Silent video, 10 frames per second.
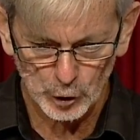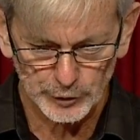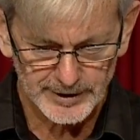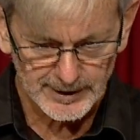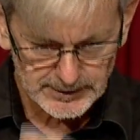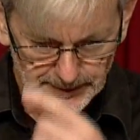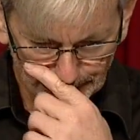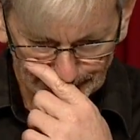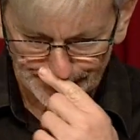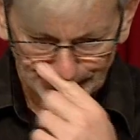conduct.
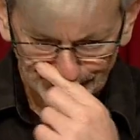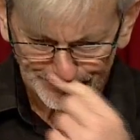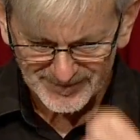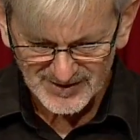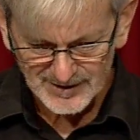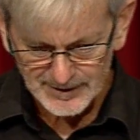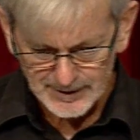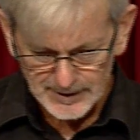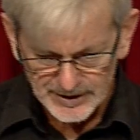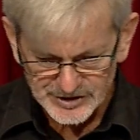
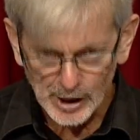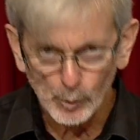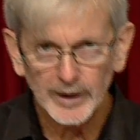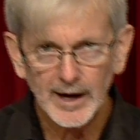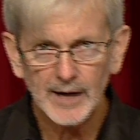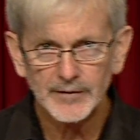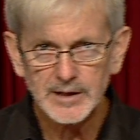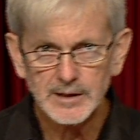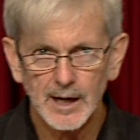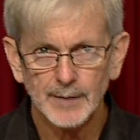So what are
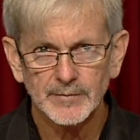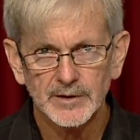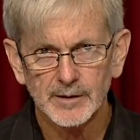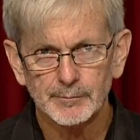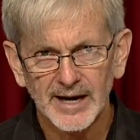the